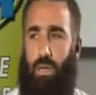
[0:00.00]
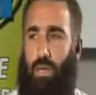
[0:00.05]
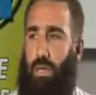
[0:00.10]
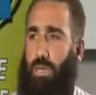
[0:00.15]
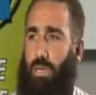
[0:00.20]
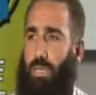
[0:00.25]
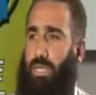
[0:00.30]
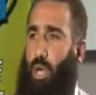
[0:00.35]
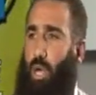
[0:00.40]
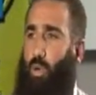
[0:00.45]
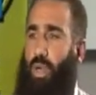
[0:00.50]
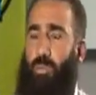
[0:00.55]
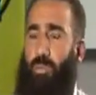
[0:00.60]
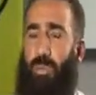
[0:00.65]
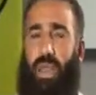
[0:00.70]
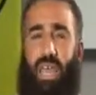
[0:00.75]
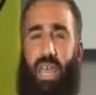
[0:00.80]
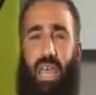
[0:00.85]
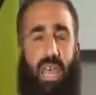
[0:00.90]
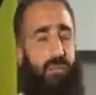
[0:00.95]
So we
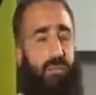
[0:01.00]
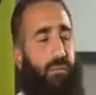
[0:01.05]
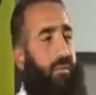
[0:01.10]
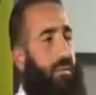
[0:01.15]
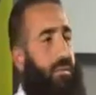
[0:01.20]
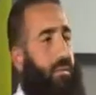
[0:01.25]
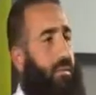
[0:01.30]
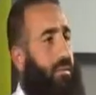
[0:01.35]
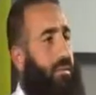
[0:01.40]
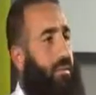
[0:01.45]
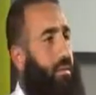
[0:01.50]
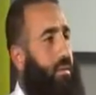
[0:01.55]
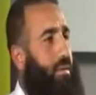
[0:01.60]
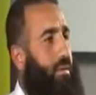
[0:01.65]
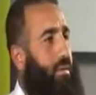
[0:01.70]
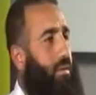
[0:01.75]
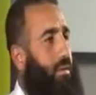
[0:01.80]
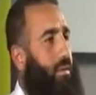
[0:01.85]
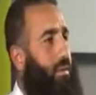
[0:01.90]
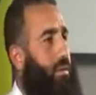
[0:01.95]
believe
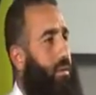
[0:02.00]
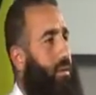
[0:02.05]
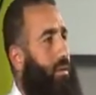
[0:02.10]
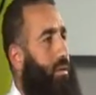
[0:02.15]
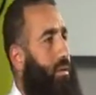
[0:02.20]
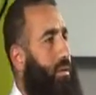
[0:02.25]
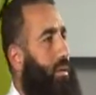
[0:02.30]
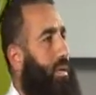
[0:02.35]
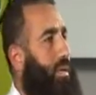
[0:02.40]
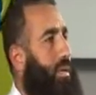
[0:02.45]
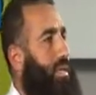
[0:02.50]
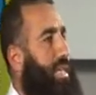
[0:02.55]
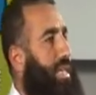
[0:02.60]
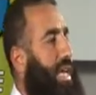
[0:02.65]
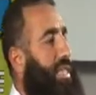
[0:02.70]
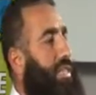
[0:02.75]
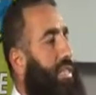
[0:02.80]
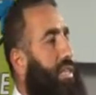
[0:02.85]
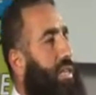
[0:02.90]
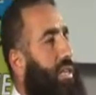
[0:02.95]

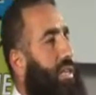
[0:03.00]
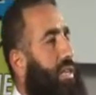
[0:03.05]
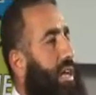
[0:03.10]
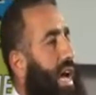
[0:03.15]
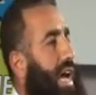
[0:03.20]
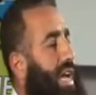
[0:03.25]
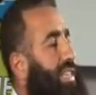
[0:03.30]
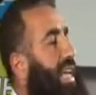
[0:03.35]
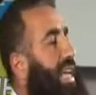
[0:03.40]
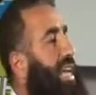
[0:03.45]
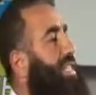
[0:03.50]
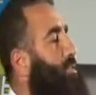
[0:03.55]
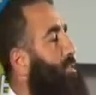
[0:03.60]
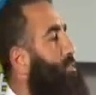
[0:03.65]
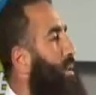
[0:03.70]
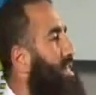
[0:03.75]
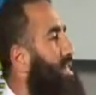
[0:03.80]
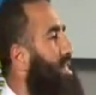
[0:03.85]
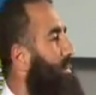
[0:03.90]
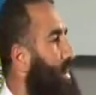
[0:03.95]
that at that
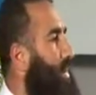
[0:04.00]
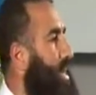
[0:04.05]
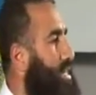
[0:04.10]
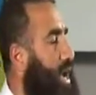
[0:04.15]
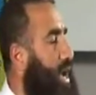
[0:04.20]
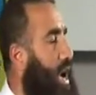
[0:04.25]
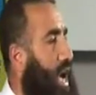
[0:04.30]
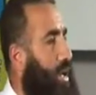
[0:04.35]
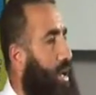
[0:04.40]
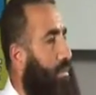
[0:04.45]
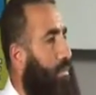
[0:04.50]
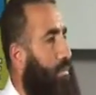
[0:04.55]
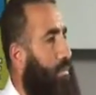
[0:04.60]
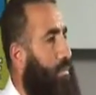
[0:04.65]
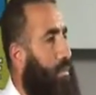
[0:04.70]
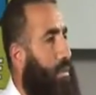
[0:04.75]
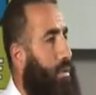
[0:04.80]
specific time,